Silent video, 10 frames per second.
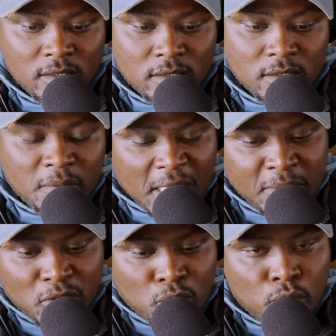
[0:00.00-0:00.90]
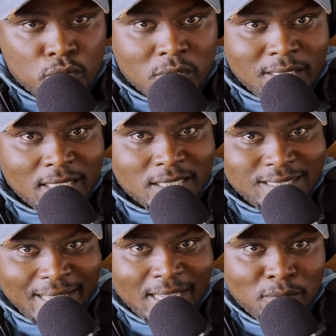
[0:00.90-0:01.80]
Sometimes it's good to take
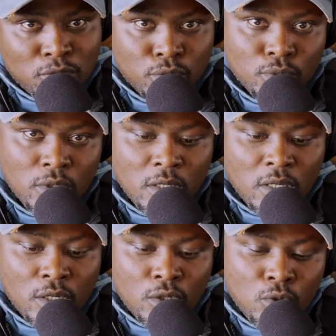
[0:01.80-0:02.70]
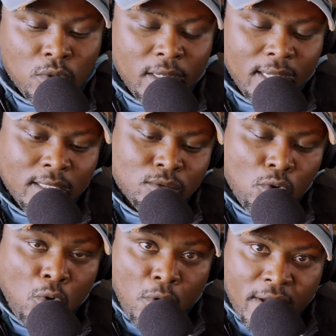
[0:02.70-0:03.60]
time to look at
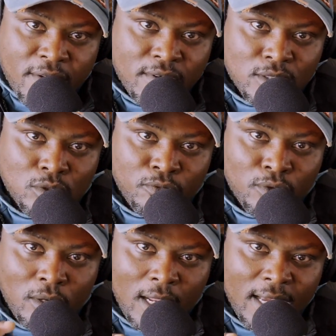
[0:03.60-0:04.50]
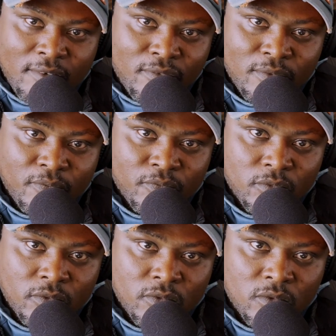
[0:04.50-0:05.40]
all areas of your life.
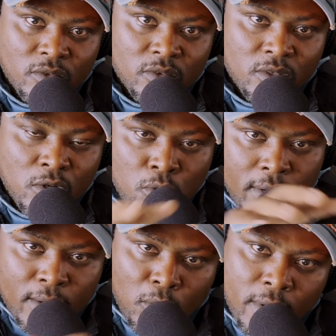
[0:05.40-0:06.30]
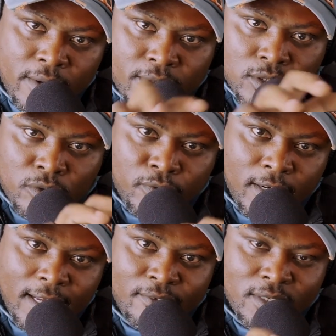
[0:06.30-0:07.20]
Look at all areas of
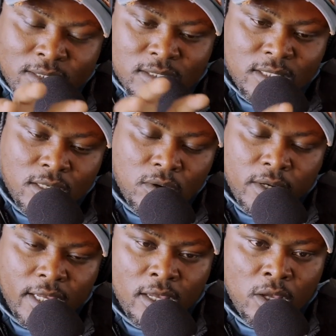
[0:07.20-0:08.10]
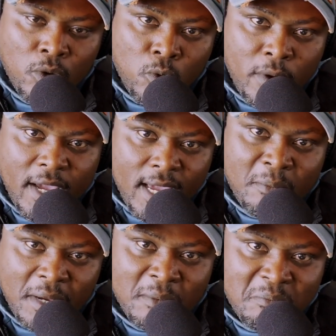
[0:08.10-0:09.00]
your life and see, okay, where
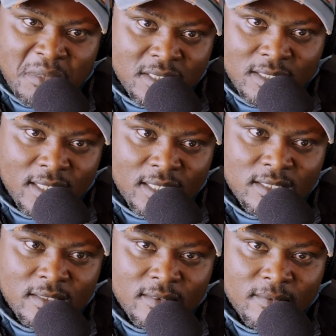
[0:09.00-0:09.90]
am I missing it?